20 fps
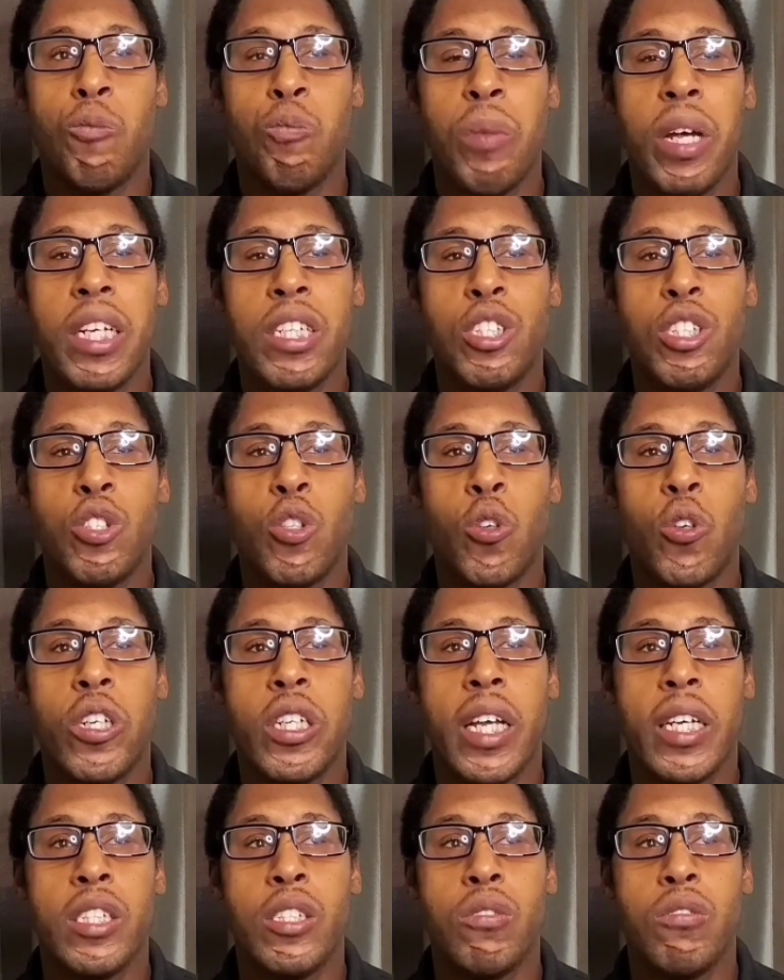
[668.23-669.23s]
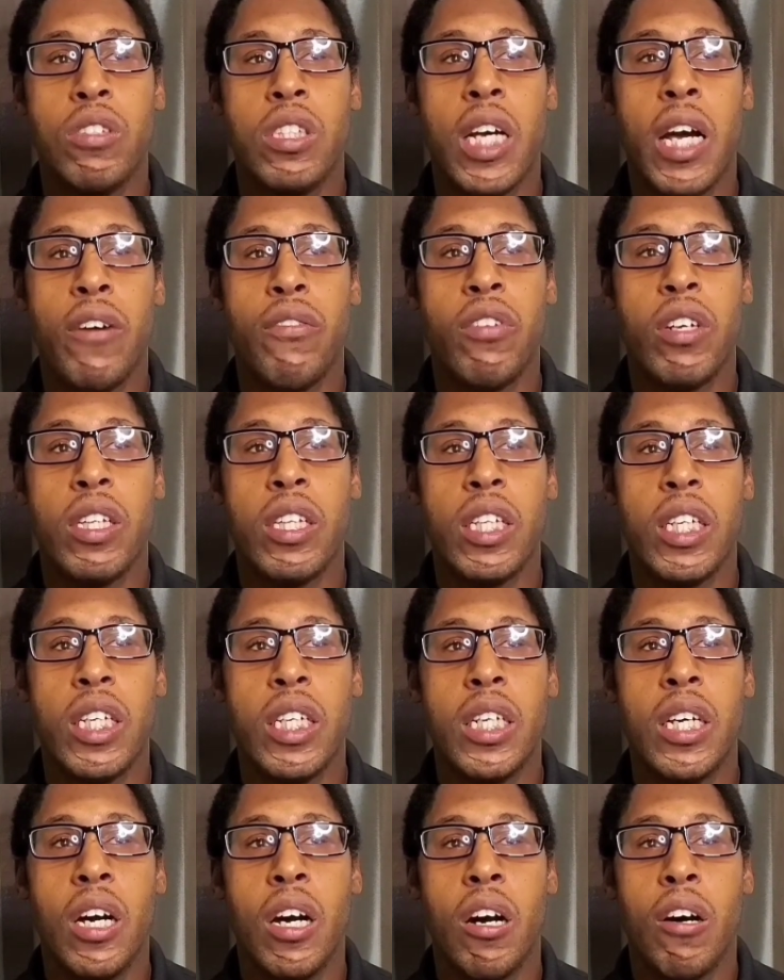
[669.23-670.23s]
so make sure that you
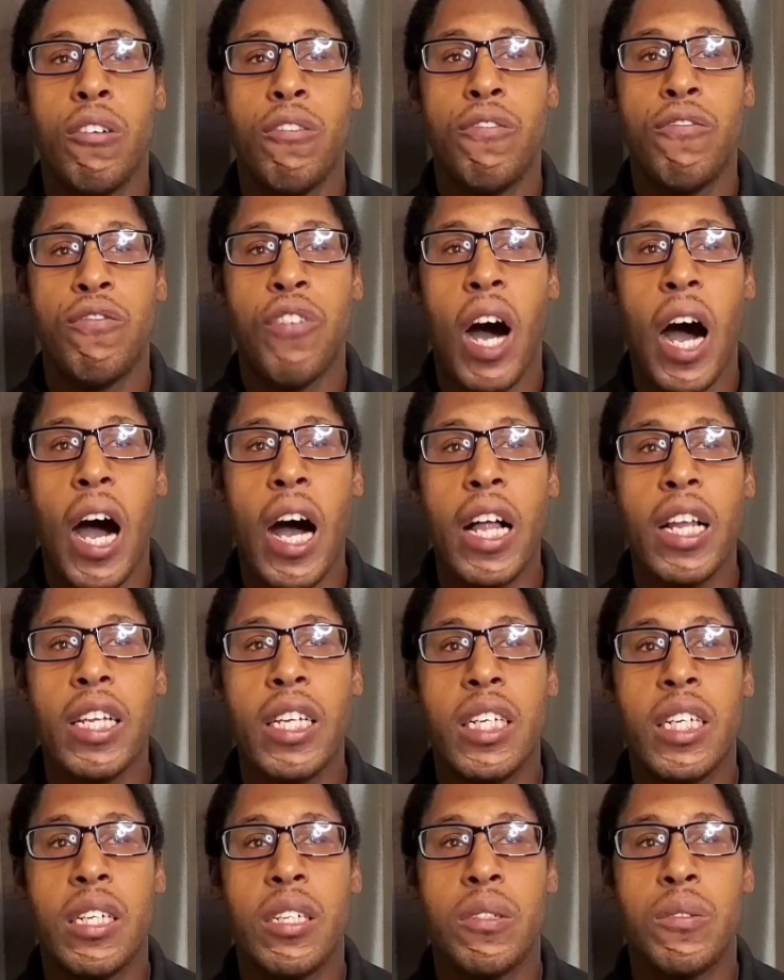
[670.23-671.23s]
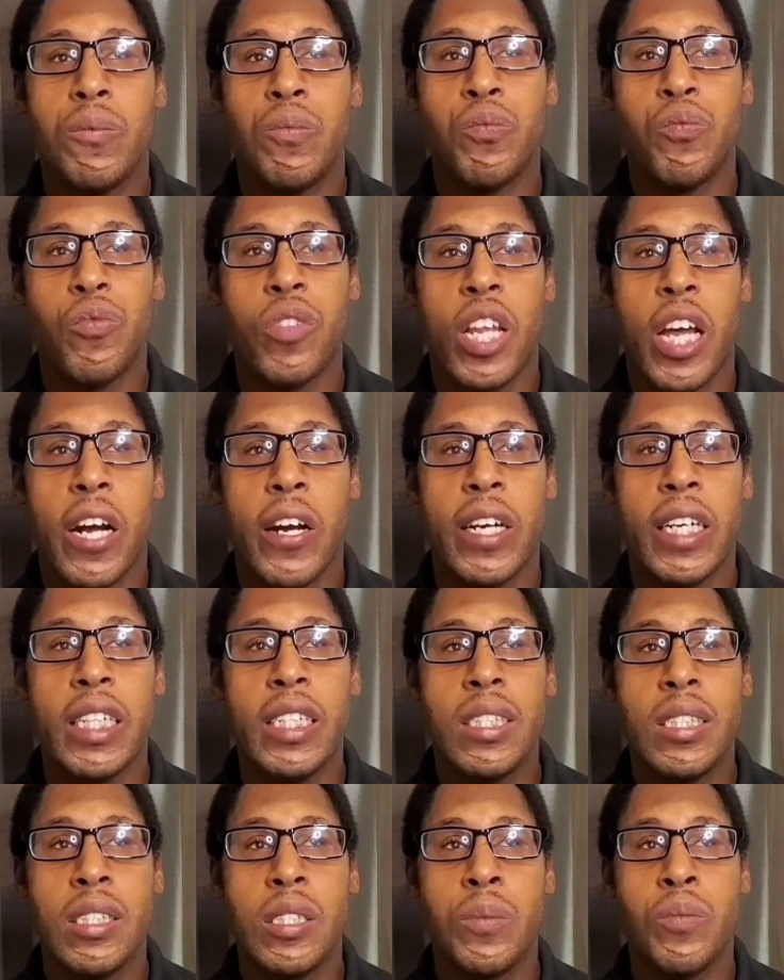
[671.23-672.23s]
definitely follow.
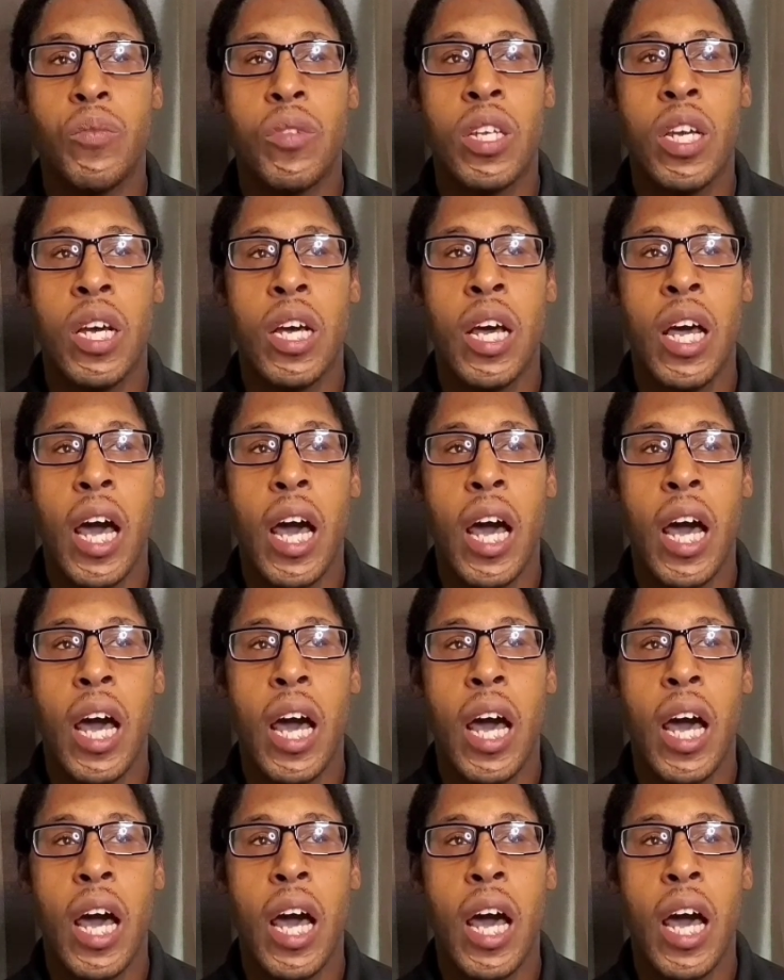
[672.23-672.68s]
9th.